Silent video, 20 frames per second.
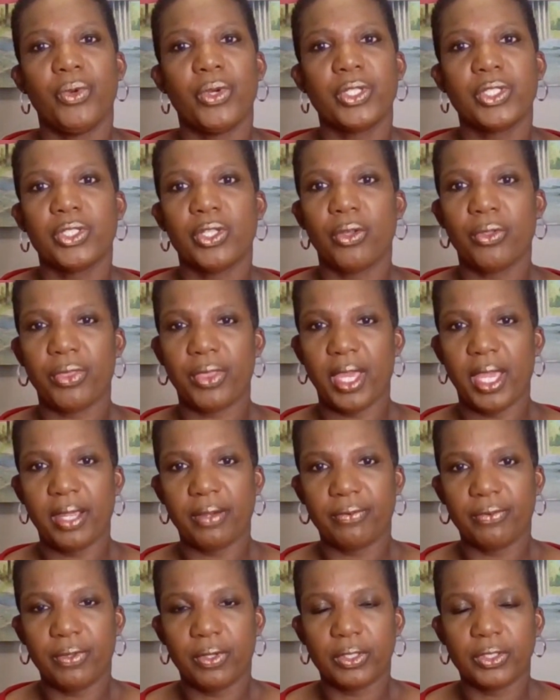and we're so
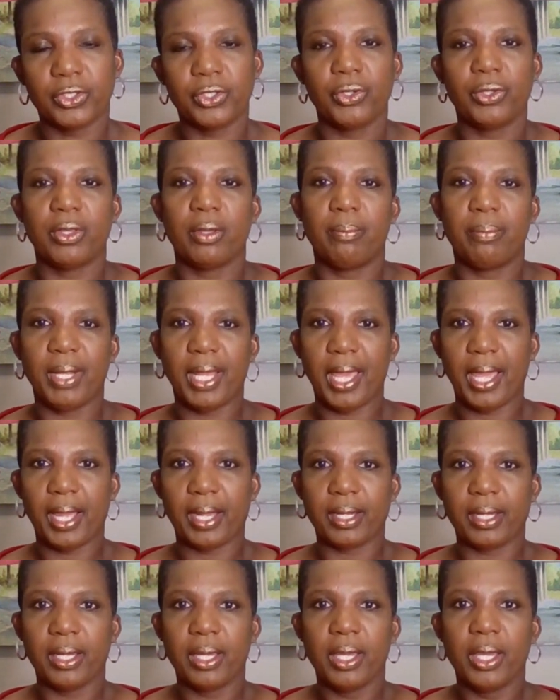thankful to the
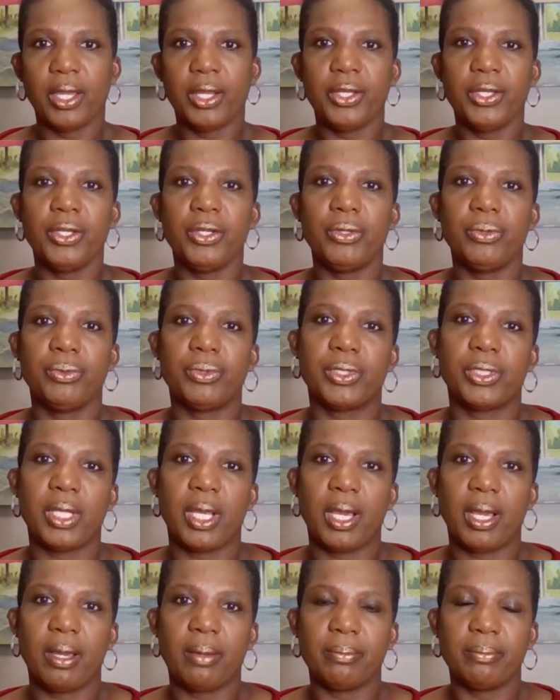Black
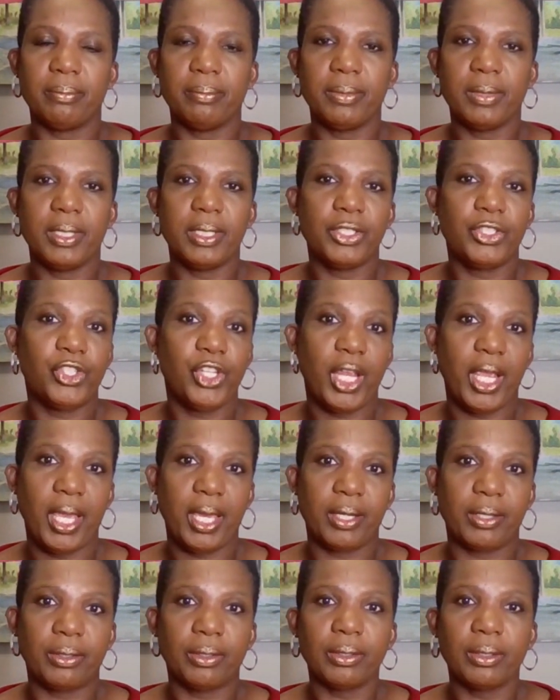News um,
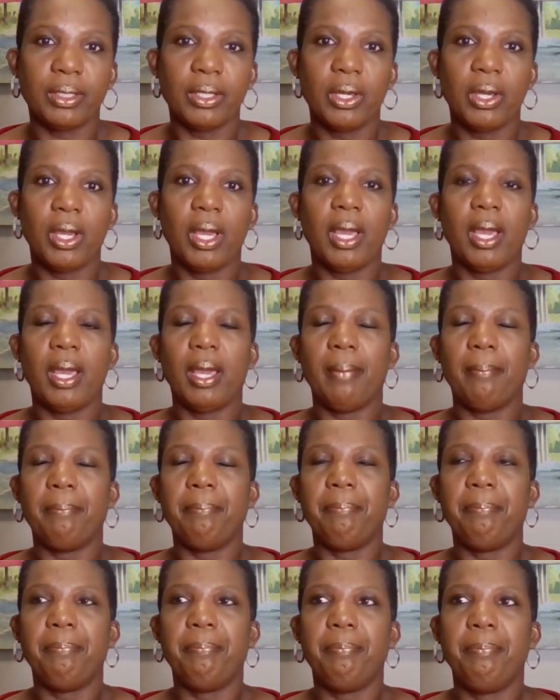channel
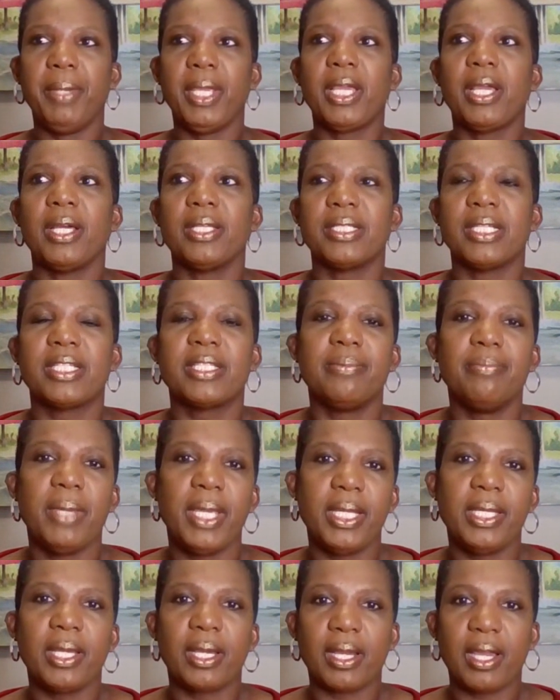because
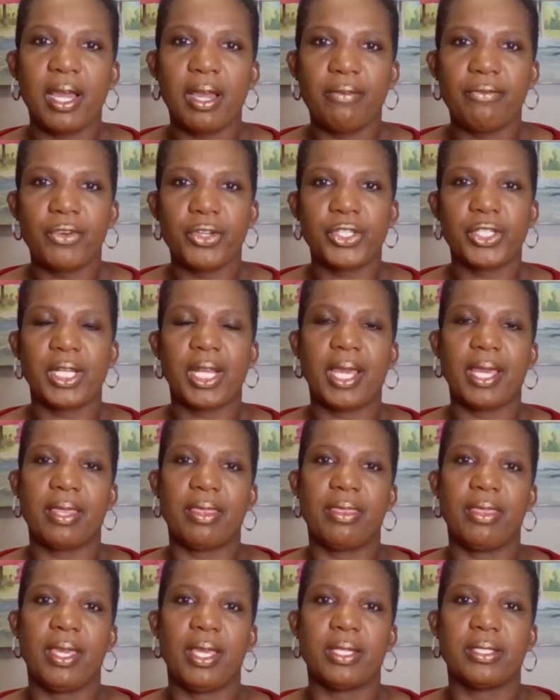it's media coverage
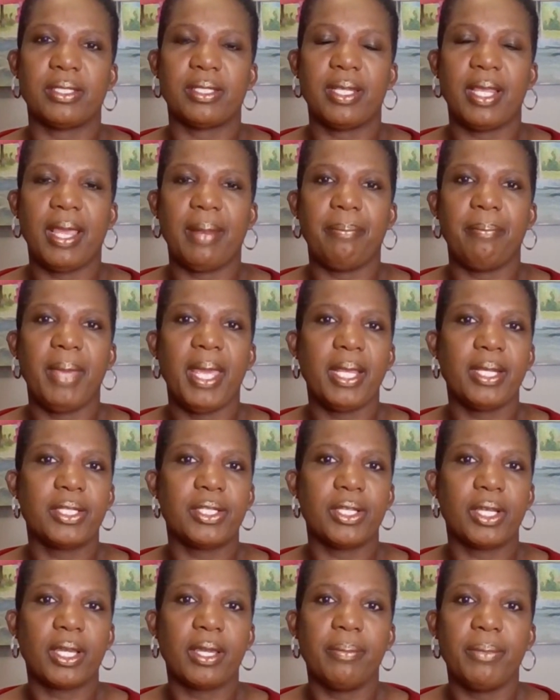like this that
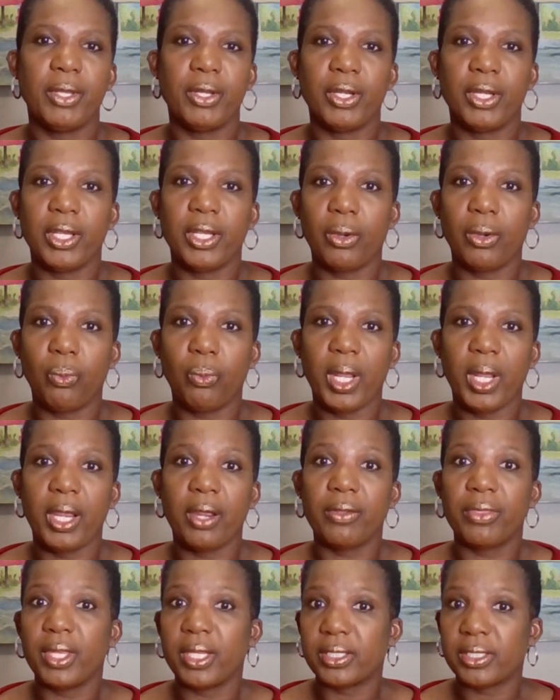makes the community
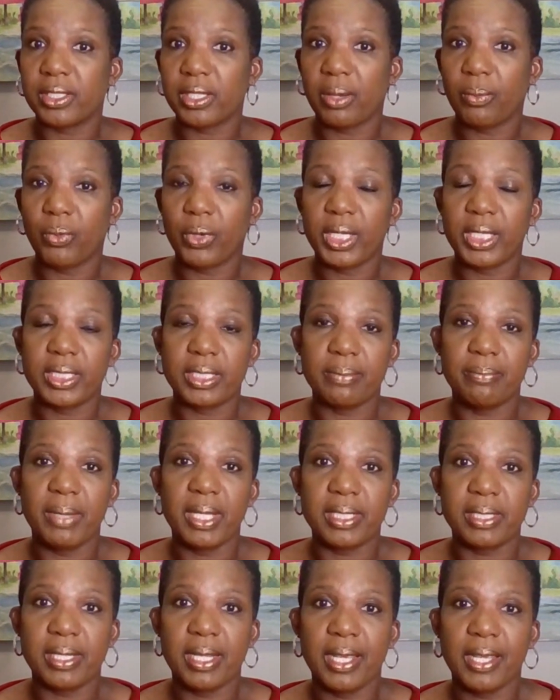aware that someone
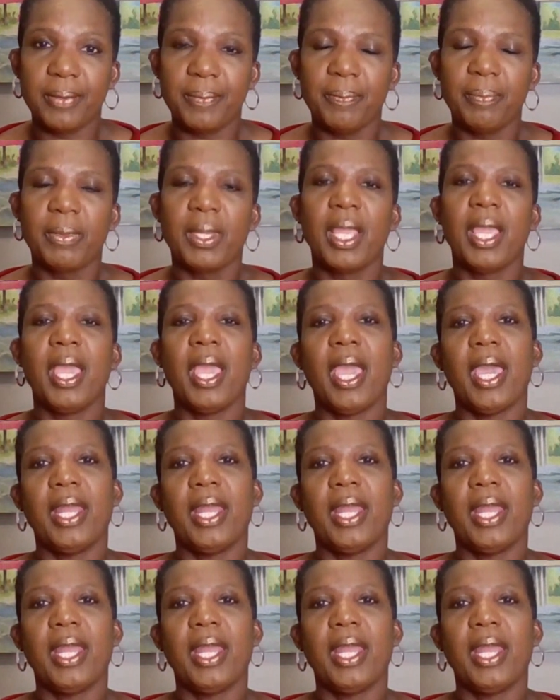is missing,